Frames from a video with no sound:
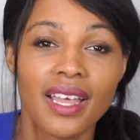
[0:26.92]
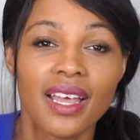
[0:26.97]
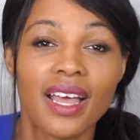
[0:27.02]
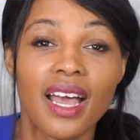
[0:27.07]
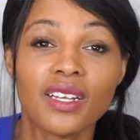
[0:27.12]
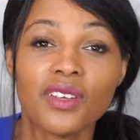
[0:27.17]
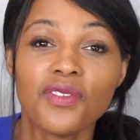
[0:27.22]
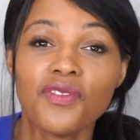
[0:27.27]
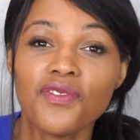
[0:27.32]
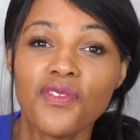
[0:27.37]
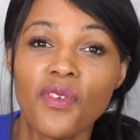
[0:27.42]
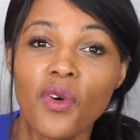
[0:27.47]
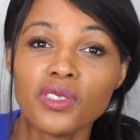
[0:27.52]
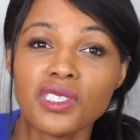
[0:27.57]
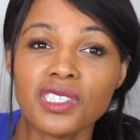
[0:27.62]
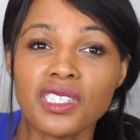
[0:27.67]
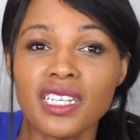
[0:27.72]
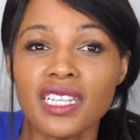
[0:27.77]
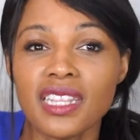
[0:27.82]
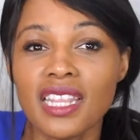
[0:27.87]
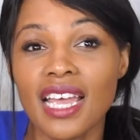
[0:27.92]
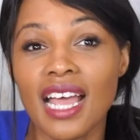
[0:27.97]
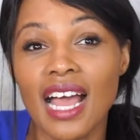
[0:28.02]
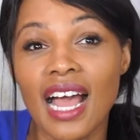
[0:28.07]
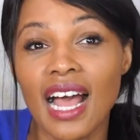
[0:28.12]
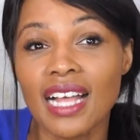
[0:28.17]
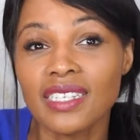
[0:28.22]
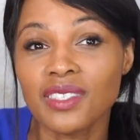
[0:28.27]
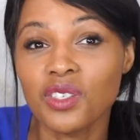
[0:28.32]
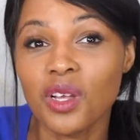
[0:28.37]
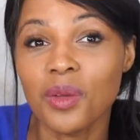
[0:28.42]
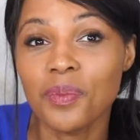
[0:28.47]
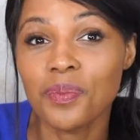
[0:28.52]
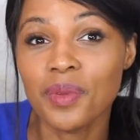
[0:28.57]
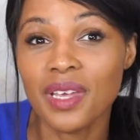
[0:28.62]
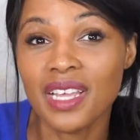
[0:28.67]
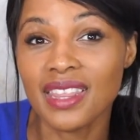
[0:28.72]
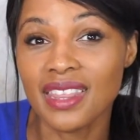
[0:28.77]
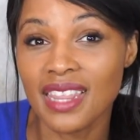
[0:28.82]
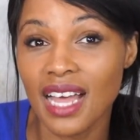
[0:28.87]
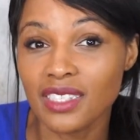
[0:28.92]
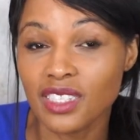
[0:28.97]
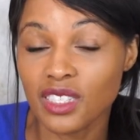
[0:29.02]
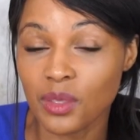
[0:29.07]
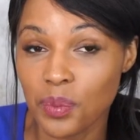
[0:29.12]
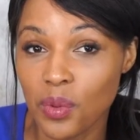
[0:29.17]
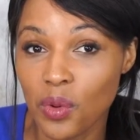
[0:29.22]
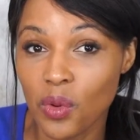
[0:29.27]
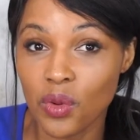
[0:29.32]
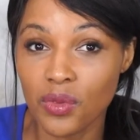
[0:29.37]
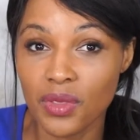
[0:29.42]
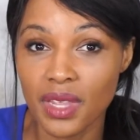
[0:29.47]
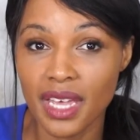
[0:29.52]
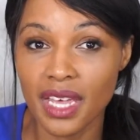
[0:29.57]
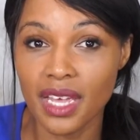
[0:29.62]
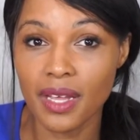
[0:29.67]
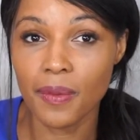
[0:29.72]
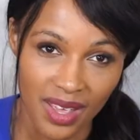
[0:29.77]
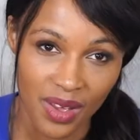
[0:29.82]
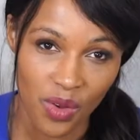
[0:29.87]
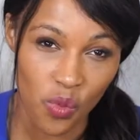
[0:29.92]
and unfortunately there has not been that support there.